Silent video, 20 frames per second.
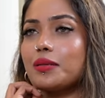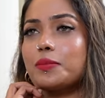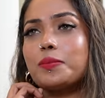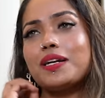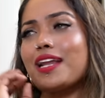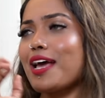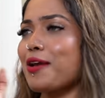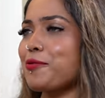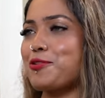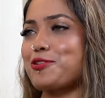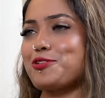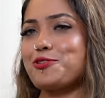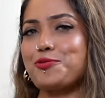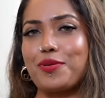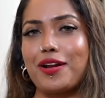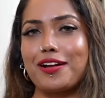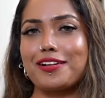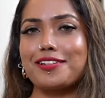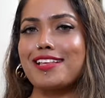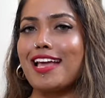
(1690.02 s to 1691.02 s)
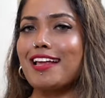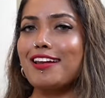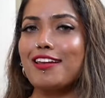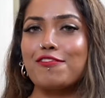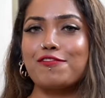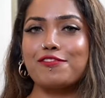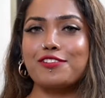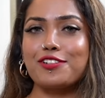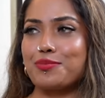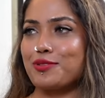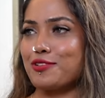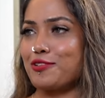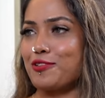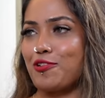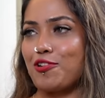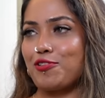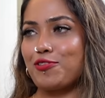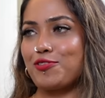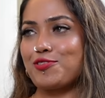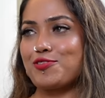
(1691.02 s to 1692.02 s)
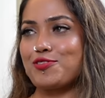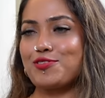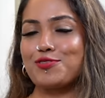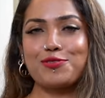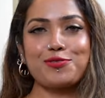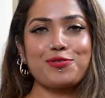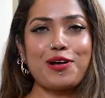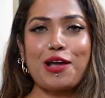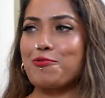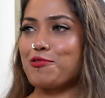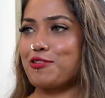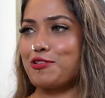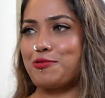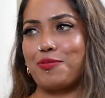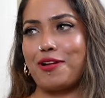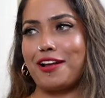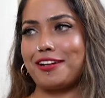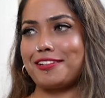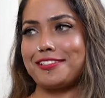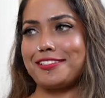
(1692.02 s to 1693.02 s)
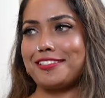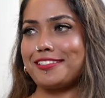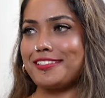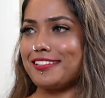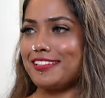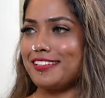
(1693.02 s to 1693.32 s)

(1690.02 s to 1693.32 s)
But I want to practice. I love criminal law, so yeah. I want to practice.